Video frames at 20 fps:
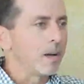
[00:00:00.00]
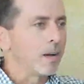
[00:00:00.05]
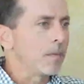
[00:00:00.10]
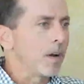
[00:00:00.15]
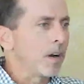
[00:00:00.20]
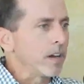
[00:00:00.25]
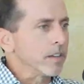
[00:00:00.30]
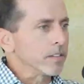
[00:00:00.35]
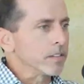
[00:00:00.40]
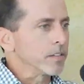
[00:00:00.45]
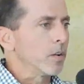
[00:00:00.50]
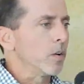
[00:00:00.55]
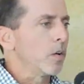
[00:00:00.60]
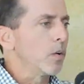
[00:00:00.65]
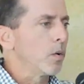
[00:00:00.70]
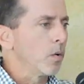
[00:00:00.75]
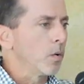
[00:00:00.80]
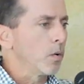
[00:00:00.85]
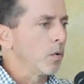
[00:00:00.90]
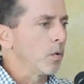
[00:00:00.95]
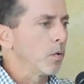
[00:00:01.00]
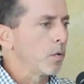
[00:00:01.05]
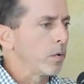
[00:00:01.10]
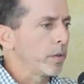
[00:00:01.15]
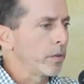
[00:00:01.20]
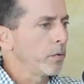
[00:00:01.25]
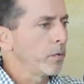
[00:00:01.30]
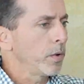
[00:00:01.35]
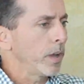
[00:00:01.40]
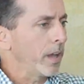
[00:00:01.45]
All right, so
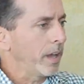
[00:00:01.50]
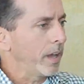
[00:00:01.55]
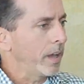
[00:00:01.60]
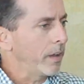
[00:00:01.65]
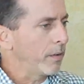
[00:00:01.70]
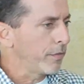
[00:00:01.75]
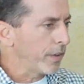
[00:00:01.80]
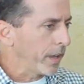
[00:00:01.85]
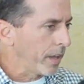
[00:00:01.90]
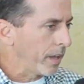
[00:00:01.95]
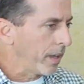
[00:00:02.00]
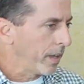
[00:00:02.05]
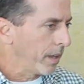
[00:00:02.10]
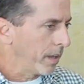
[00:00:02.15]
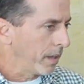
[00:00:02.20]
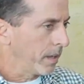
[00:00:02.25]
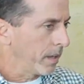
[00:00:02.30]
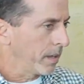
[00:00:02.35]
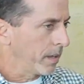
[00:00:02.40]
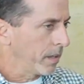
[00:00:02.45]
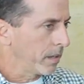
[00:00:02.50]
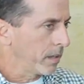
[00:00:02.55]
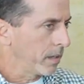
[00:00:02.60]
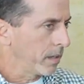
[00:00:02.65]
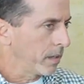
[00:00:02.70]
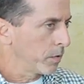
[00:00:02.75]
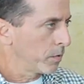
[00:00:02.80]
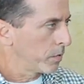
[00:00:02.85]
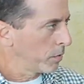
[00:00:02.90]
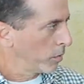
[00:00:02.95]
you have a
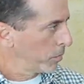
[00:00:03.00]
YouTube